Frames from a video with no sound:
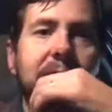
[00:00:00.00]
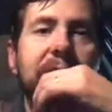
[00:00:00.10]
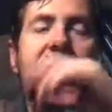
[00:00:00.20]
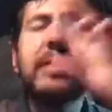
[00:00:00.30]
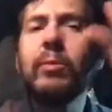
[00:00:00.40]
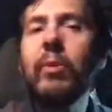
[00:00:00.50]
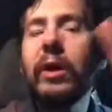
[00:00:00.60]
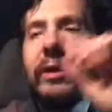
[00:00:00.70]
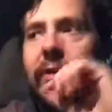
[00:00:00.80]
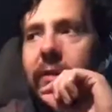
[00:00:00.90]
just this
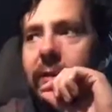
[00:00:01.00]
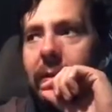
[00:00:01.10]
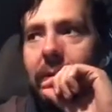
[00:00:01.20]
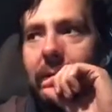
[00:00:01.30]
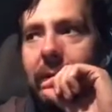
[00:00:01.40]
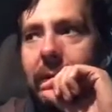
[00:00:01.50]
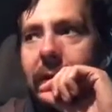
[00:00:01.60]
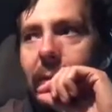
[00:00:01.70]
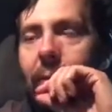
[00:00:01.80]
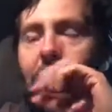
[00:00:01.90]
one,
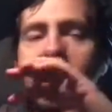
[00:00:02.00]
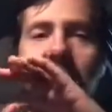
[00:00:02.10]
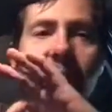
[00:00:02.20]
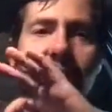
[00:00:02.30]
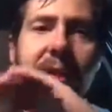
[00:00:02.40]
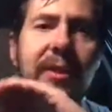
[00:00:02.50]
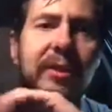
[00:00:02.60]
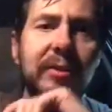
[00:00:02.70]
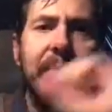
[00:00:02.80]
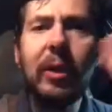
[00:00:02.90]
when we get these
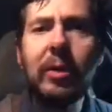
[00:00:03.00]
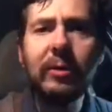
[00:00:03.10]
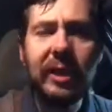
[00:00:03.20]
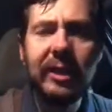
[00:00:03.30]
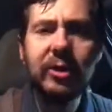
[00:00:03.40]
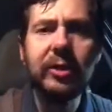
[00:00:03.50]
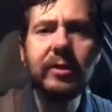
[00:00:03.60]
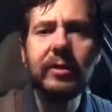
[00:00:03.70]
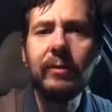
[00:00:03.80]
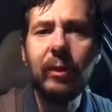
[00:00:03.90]
small
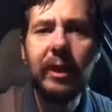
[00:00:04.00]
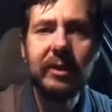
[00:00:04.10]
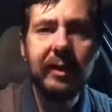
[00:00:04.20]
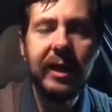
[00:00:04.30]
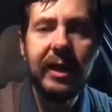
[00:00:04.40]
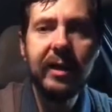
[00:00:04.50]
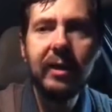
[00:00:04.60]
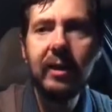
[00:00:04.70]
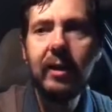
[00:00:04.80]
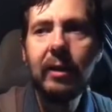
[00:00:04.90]
touches of what it's
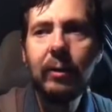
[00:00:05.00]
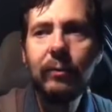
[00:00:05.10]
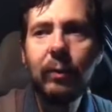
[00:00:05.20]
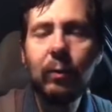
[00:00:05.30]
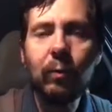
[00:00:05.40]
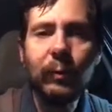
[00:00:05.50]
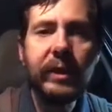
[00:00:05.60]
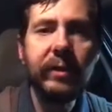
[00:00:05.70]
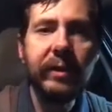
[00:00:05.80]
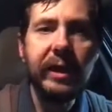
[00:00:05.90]
like for
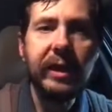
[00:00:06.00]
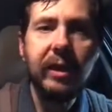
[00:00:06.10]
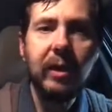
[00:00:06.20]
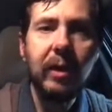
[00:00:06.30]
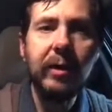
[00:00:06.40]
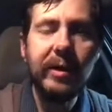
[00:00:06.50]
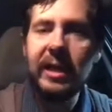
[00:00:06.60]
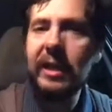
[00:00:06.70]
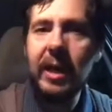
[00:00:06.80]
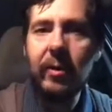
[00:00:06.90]
really hard
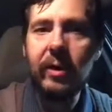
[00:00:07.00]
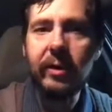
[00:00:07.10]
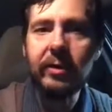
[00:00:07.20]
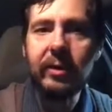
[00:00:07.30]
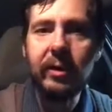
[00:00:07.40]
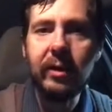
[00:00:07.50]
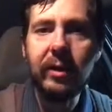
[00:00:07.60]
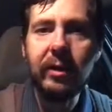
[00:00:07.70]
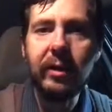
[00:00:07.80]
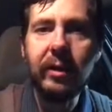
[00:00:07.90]
hit areas
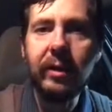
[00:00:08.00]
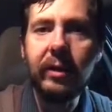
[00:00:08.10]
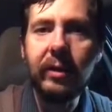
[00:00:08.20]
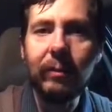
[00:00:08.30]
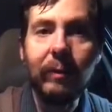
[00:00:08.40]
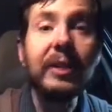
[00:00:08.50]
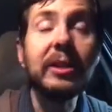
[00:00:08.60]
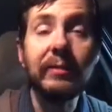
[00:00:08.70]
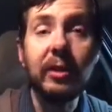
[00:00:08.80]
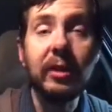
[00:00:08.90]
in the
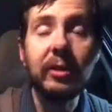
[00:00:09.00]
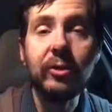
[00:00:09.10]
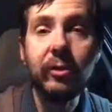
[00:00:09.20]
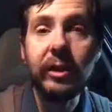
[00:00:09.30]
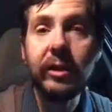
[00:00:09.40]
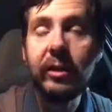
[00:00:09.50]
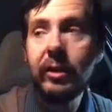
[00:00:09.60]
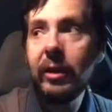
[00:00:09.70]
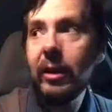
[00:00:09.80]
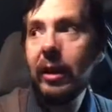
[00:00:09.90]
rest of our country,
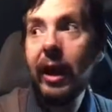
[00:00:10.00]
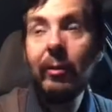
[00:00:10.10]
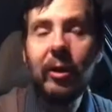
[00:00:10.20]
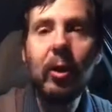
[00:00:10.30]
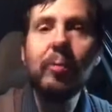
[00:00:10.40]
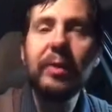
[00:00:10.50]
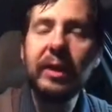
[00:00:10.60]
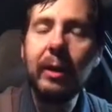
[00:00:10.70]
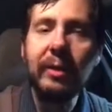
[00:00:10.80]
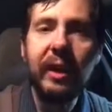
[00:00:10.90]
I would hope
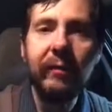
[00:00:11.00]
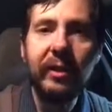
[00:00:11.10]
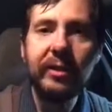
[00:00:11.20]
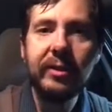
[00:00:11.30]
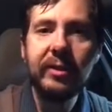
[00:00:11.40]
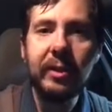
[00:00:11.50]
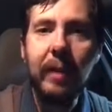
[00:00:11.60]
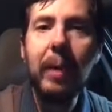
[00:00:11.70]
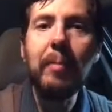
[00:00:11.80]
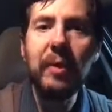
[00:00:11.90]
that would give us
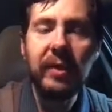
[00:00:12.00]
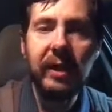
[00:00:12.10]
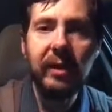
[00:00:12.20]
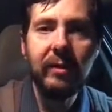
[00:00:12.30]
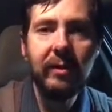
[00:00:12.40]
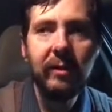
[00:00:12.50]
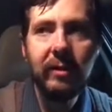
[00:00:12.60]
some empathy.